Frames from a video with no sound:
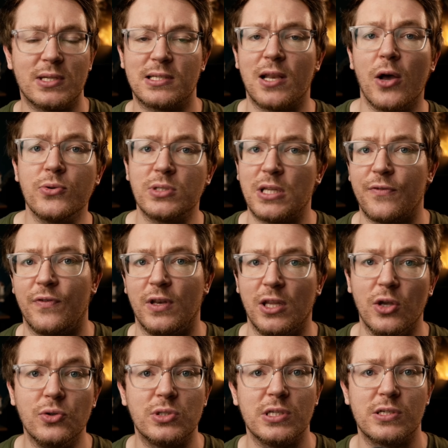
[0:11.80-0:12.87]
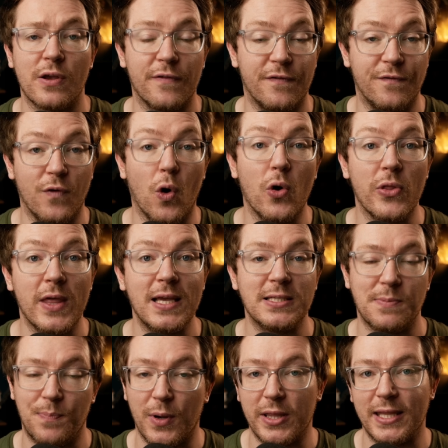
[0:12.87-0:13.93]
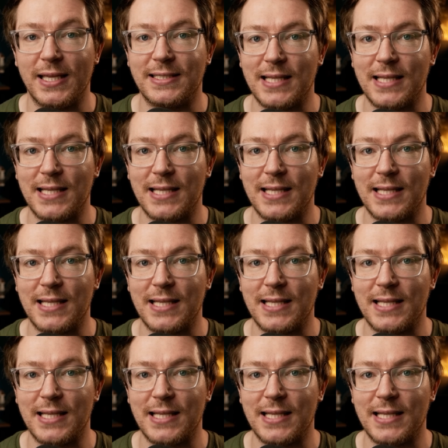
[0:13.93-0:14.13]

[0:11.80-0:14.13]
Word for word: there's loads of different uses for this, but the